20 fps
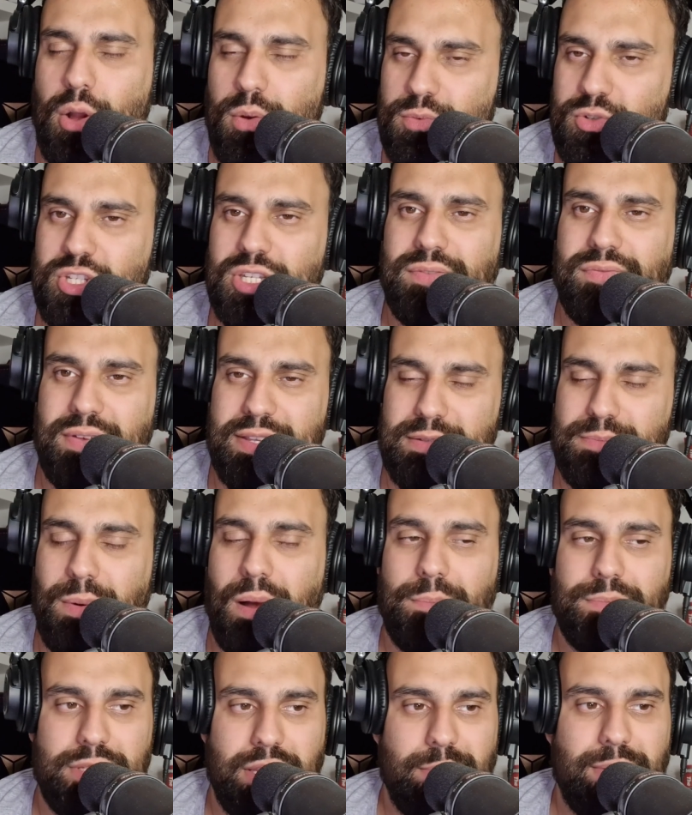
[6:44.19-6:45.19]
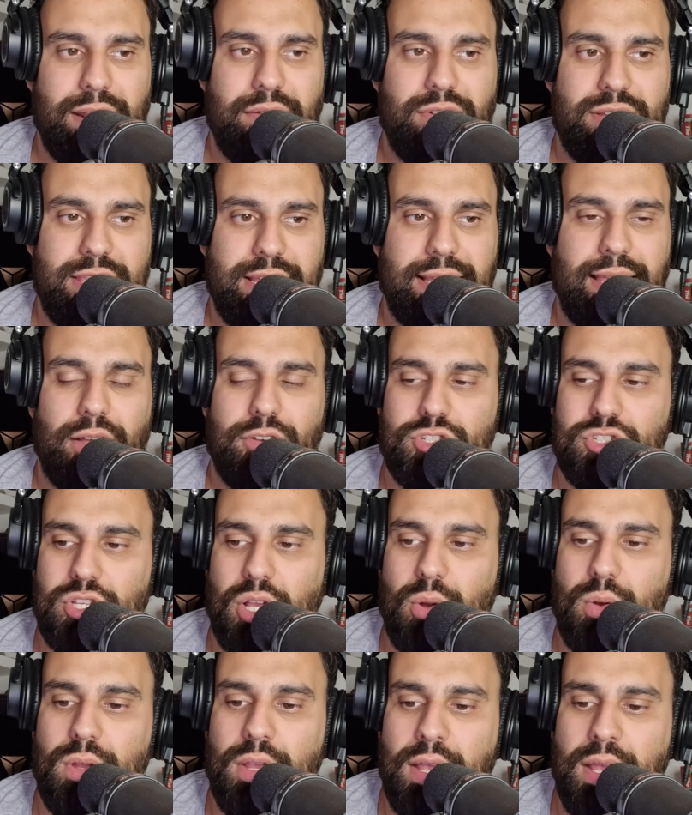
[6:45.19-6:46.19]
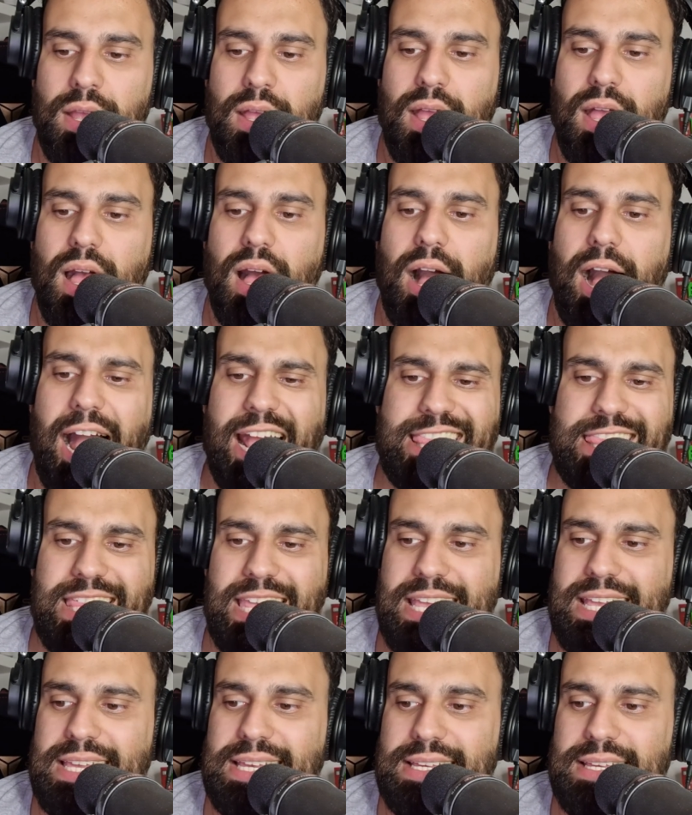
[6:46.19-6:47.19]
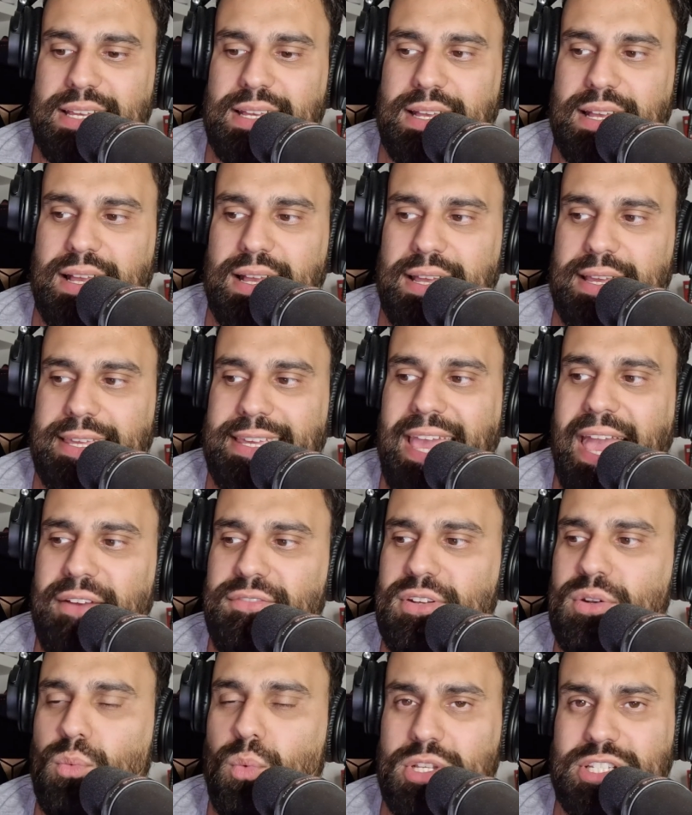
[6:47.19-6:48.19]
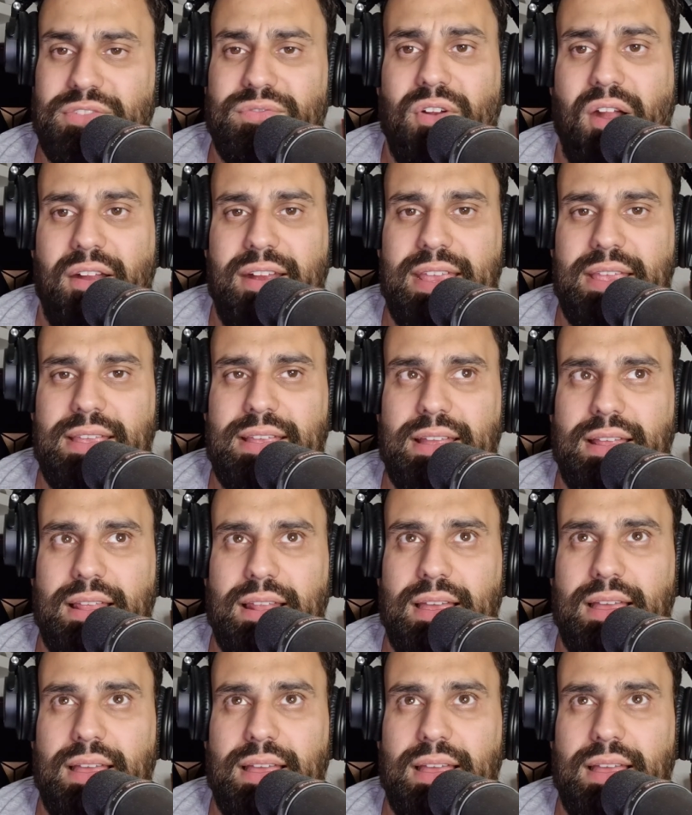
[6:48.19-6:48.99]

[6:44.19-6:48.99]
And she fist bumped him and everything else. So I think Kevin was a very